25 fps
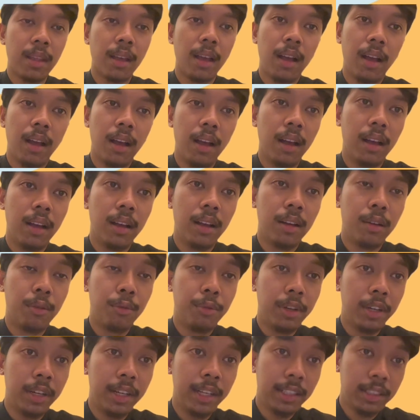
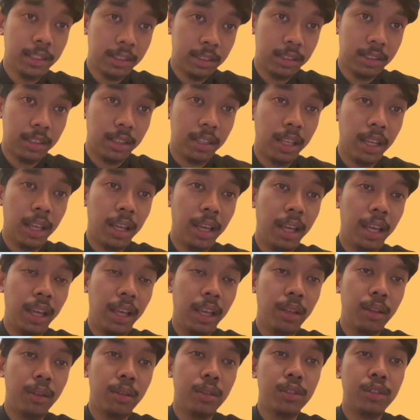Wernicke'S,
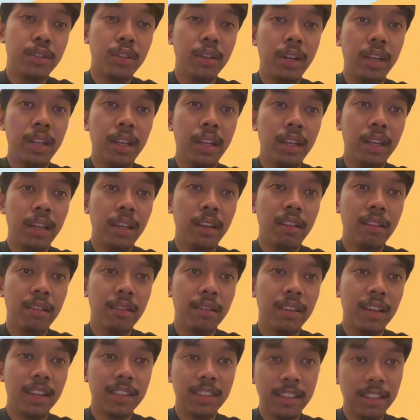they usually
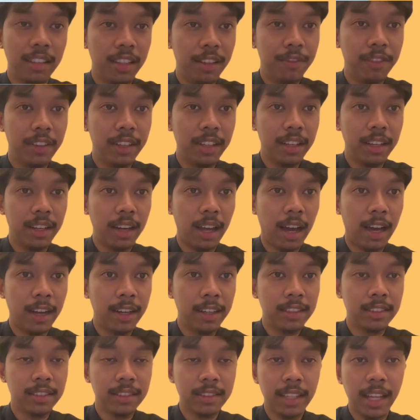doesn't even
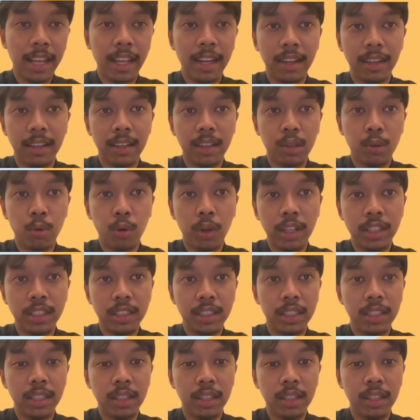understand the question